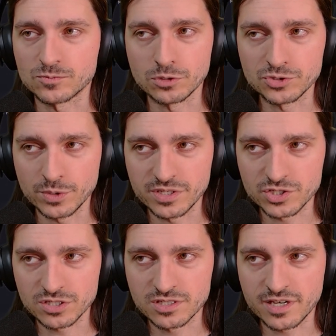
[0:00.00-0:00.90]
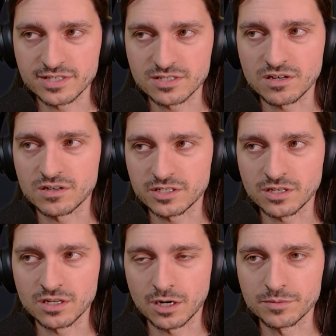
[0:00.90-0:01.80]
roll 2 additional dice on
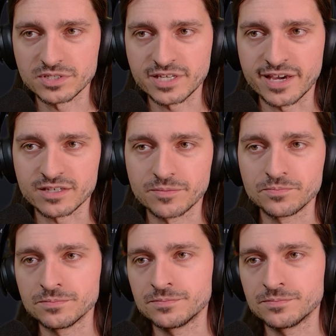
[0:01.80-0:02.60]
an unarmed attack.